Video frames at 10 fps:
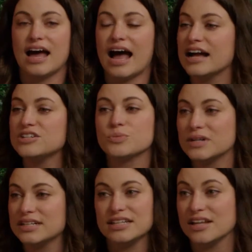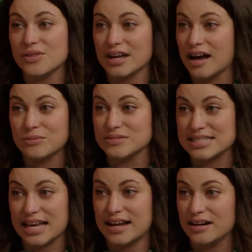I just wanted to know that God was
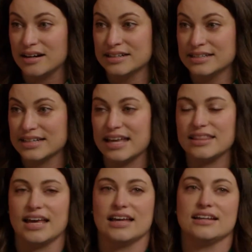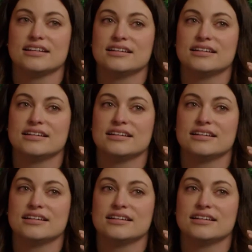there and that